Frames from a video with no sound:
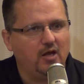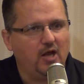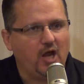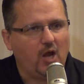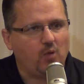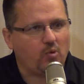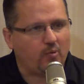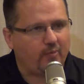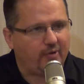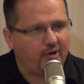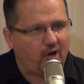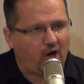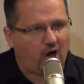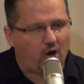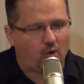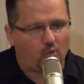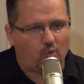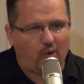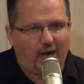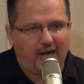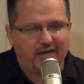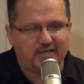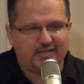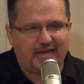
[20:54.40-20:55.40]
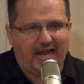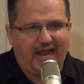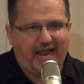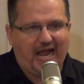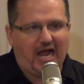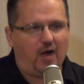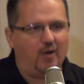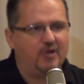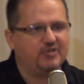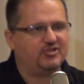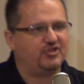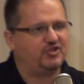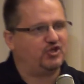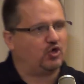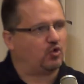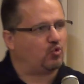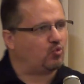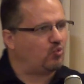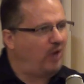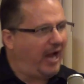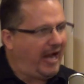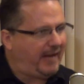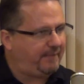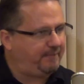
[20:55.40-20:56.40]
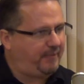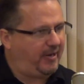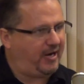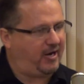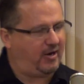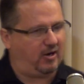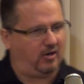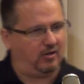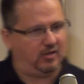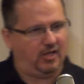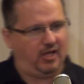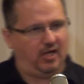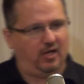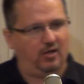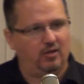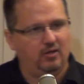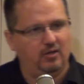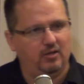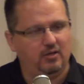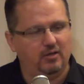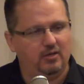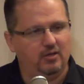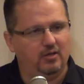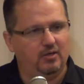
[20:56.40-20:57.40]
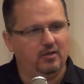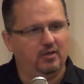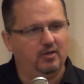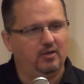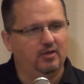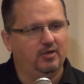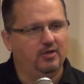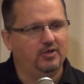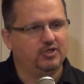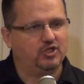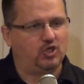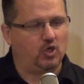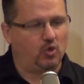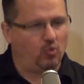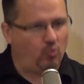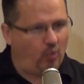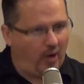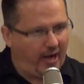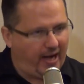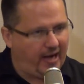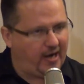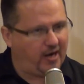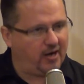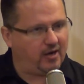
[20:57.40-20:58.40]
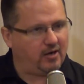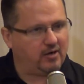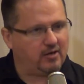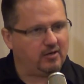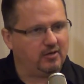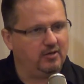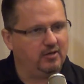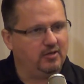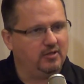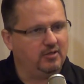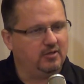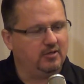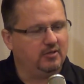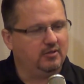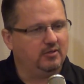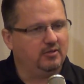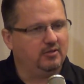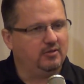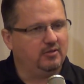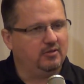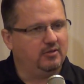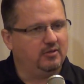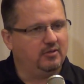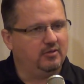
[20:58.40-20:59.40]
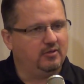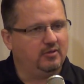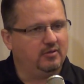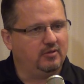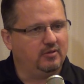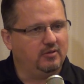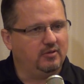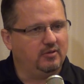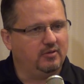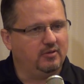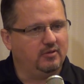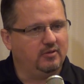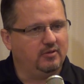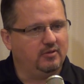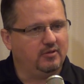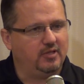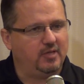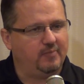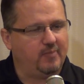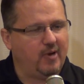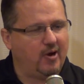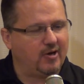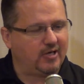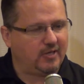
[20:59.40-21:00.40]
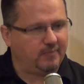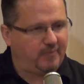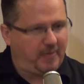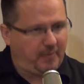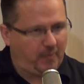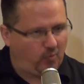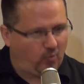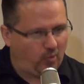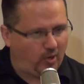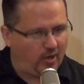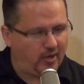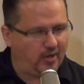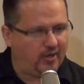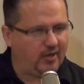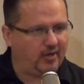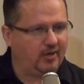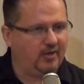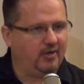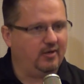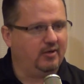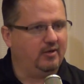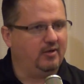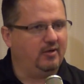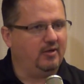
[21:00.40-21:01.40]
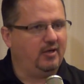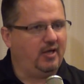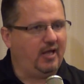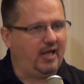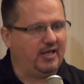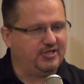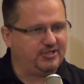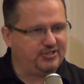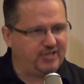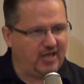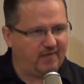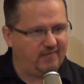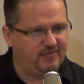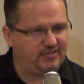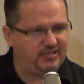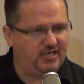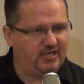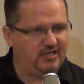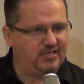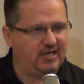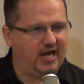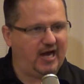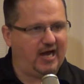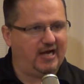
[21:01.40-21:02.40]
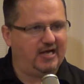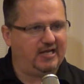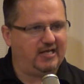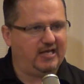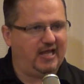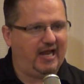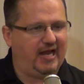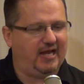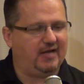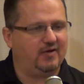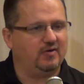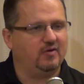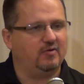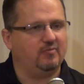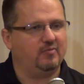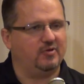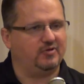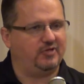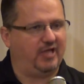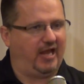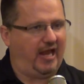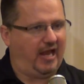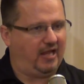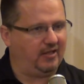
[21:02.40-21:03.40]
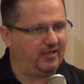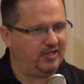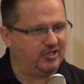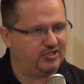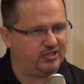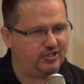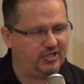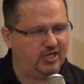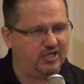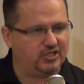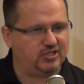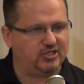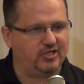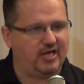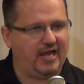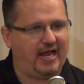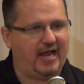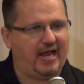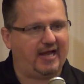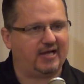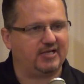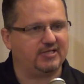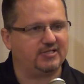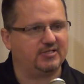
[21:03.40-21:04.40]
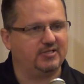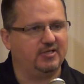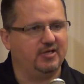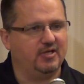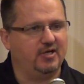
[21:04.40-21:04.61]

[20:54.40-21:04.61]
And where we are right now is a direct parallel to where the American people were in 1798 with the Alien Sedition Acts.